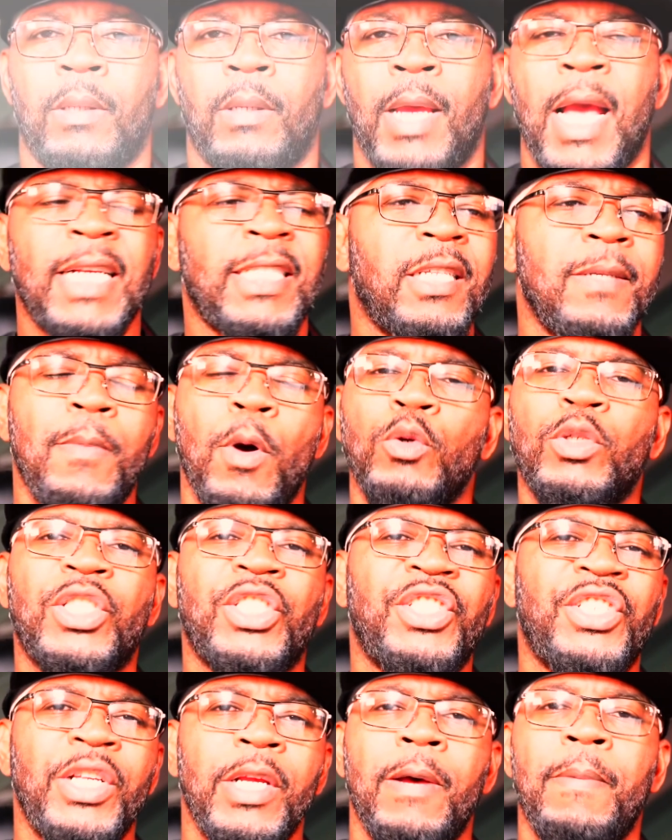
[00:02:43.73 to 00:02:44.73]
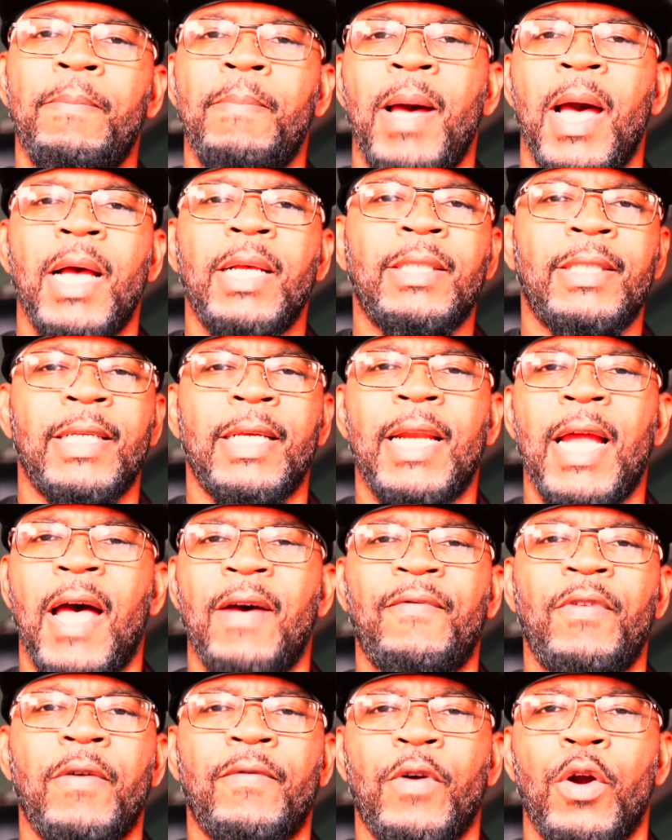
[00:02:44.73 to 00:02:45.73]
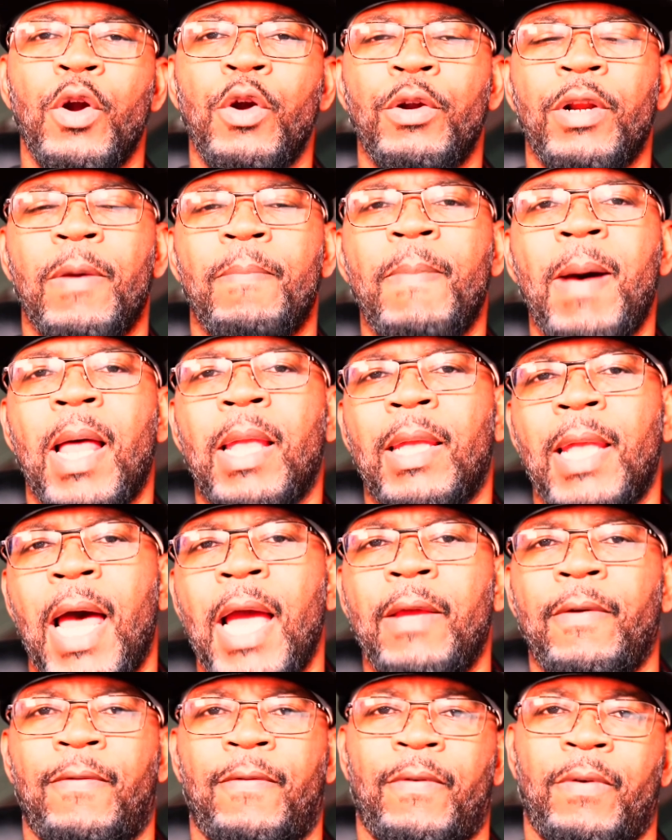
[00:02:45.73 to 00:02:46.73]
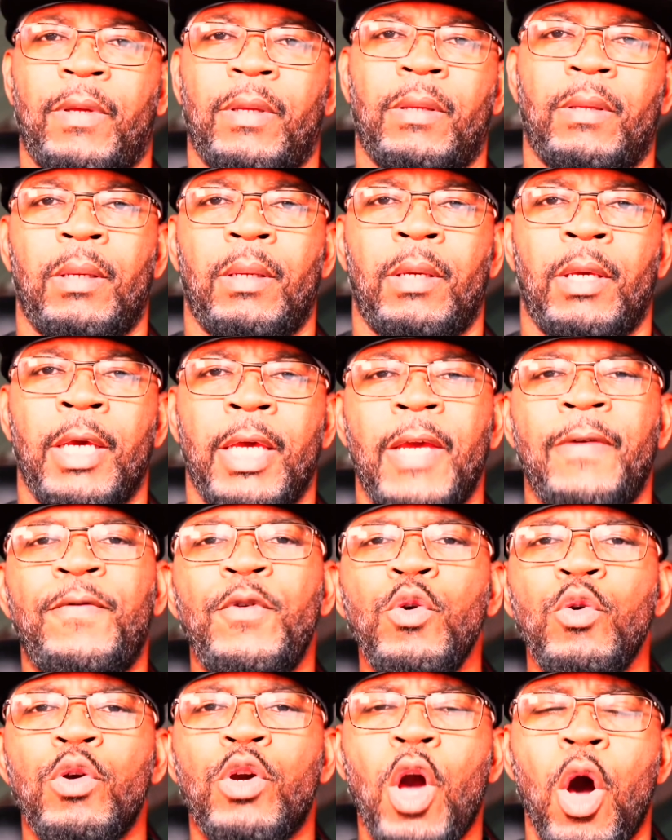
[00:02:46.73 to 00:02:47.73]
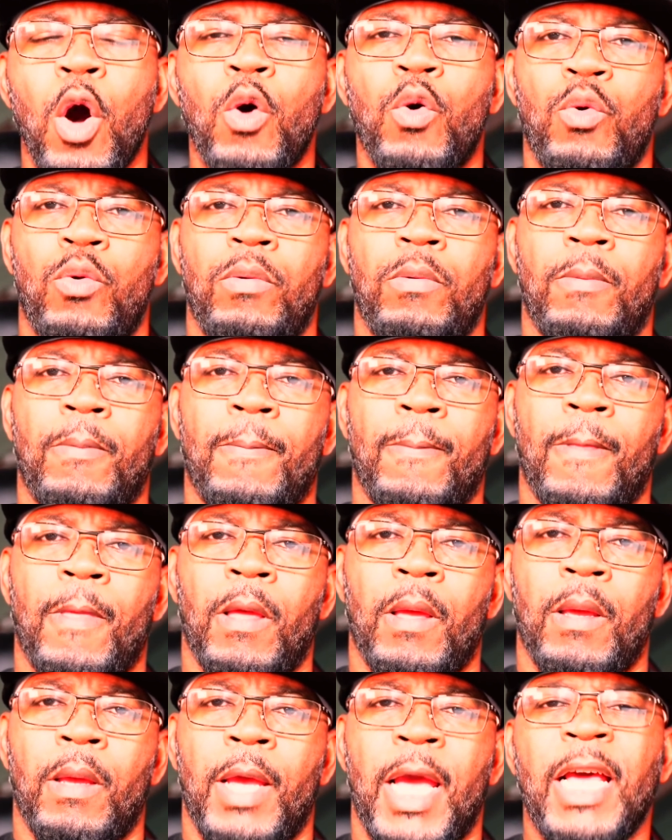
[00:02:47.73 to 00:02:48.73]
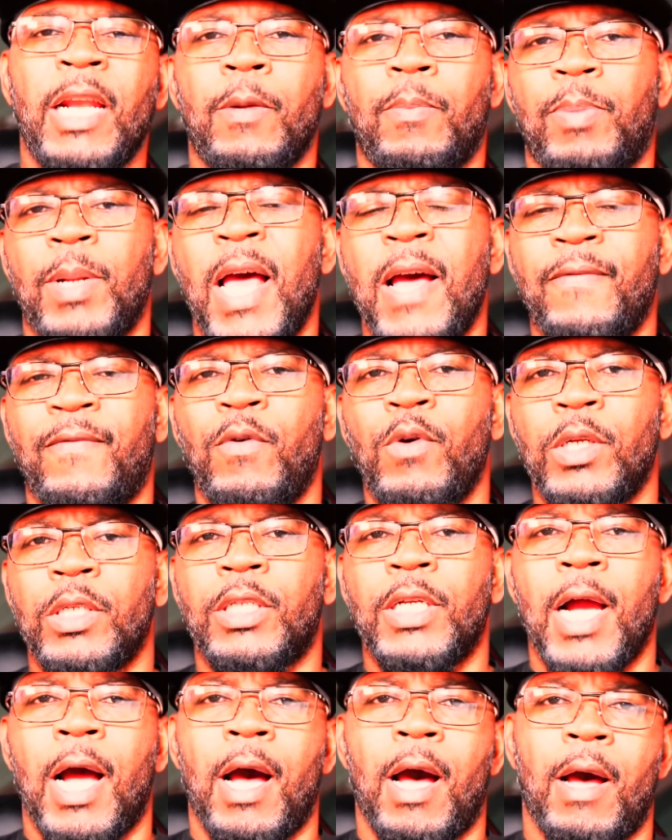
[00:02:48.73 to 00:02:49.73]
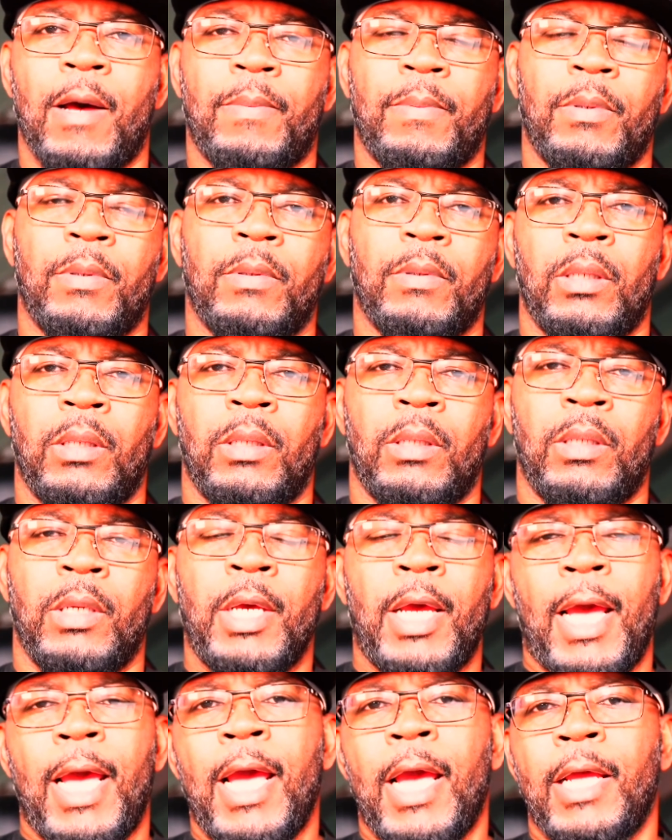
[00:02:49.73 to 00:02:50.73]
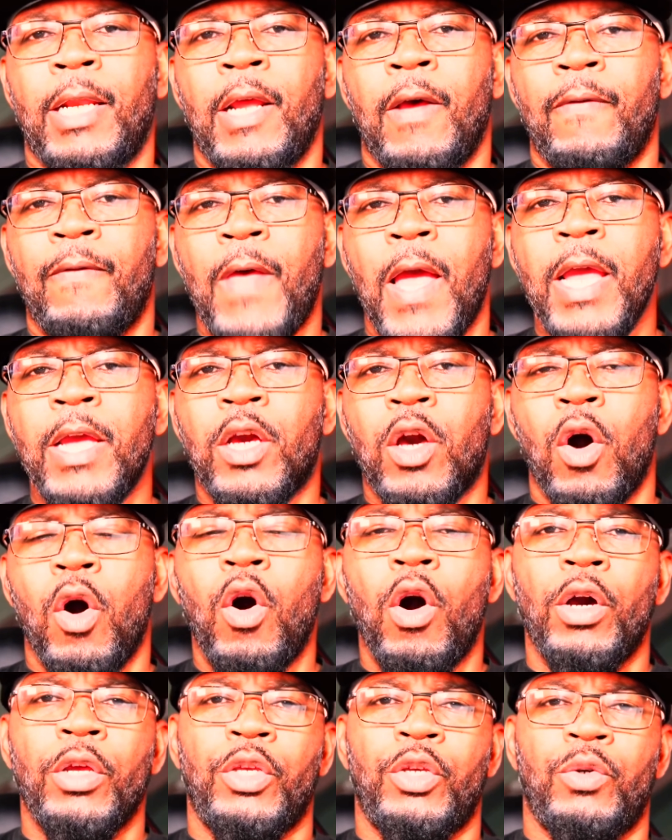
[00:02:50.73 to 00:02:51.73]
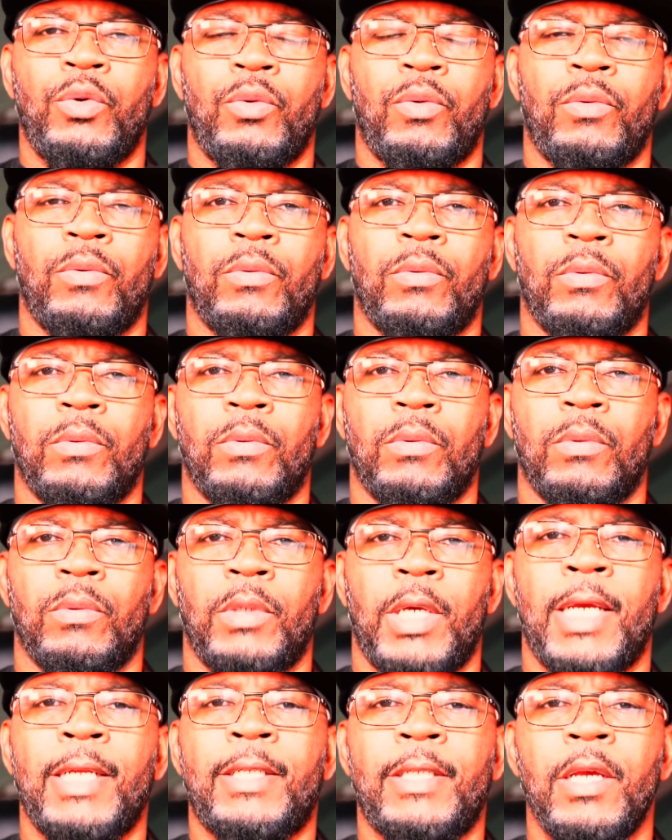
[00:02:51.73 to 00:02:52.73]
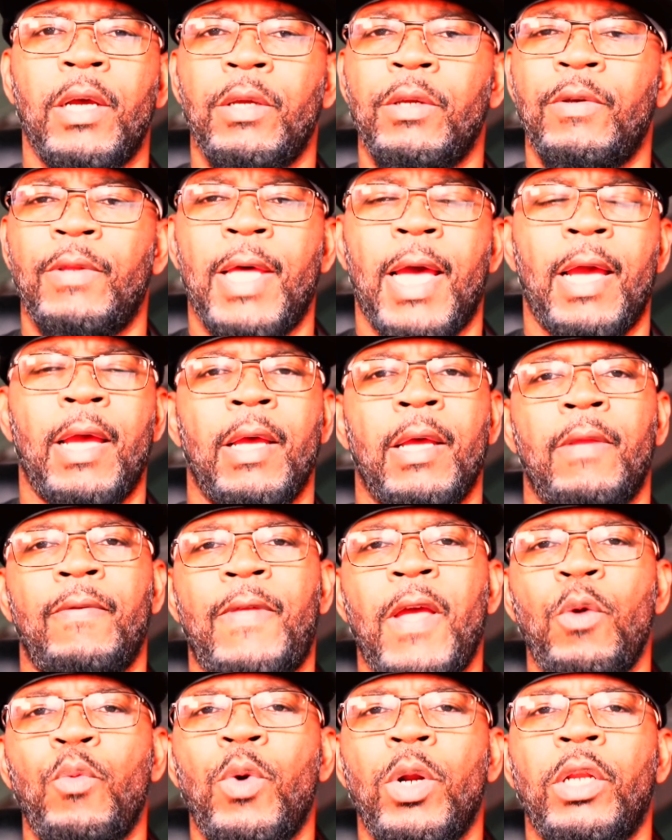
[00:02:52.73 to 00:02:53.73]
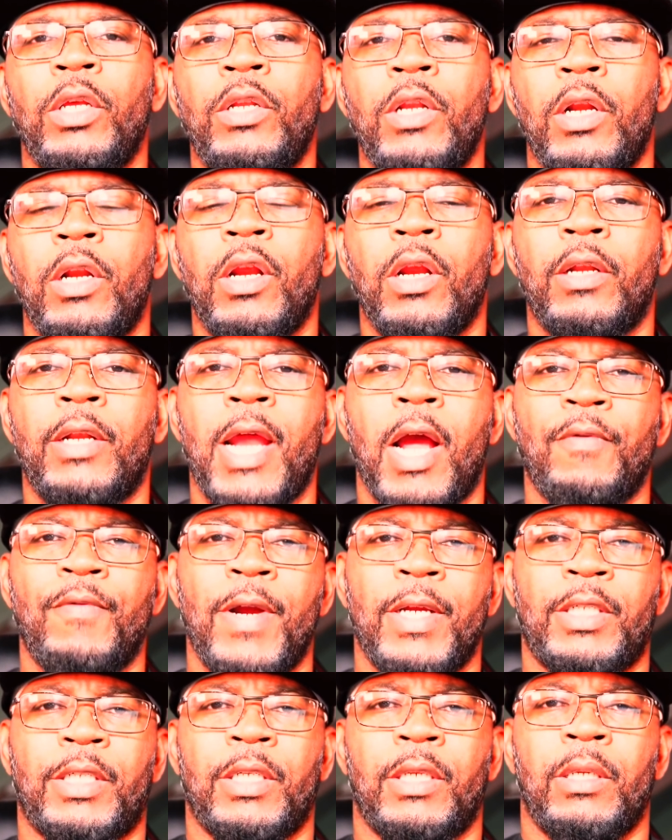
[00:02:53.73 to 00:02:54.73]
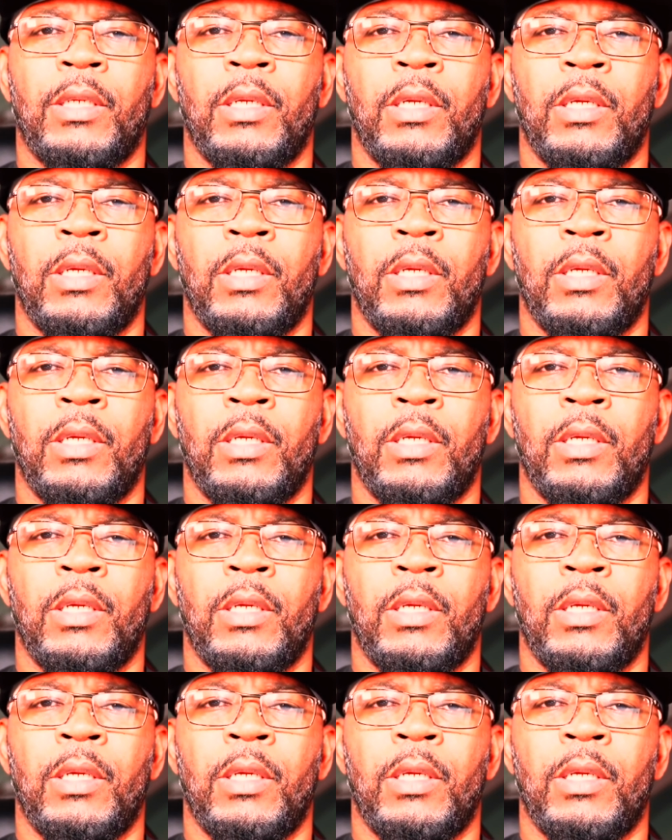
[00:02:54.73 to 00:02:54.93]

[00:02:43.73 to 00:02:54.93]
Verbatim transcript: That's the most simp mindset I've ever heard in my life. If you go and apply for a job, and they call you and tell you that they went in another direction,